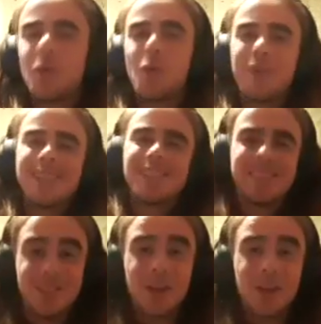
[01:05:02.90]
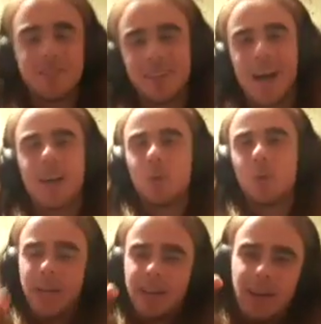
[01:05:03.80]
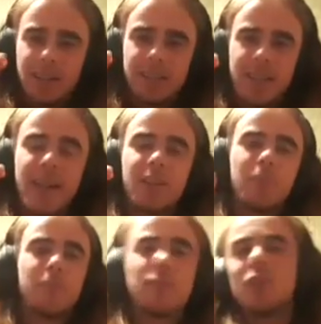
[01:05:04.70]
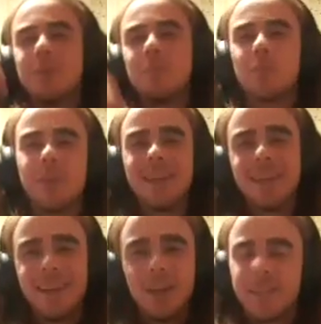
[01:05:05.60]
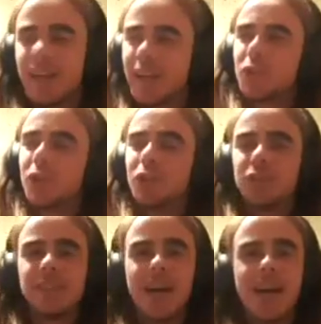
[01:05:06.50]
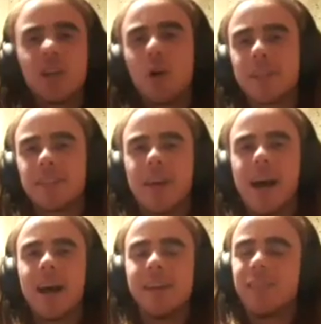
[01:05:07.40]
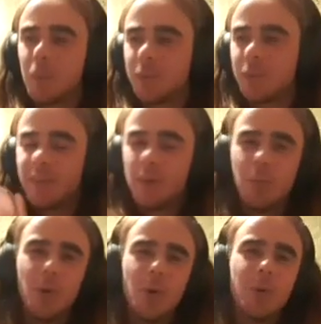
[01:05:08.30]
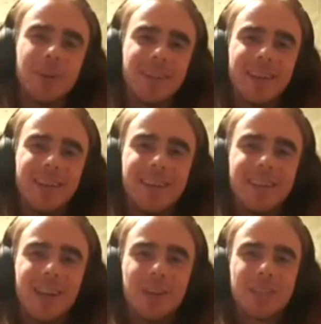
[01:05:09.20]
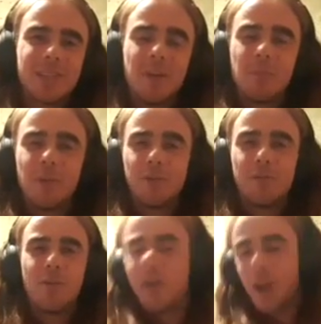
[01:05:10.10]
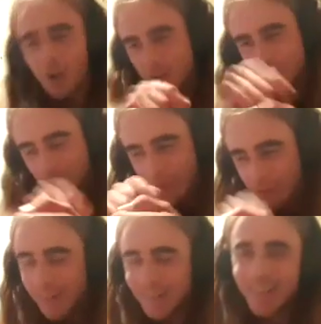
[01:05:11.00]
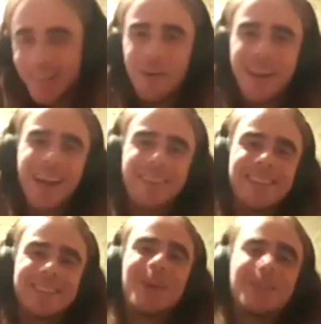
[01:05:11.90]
these scientific articles. I had like a stack of them, flew them in with me, did our search for the day, and got back to the hut, and everyone was having a brew and, you know, sitting around by the fire, and I was frantically writing out these notes,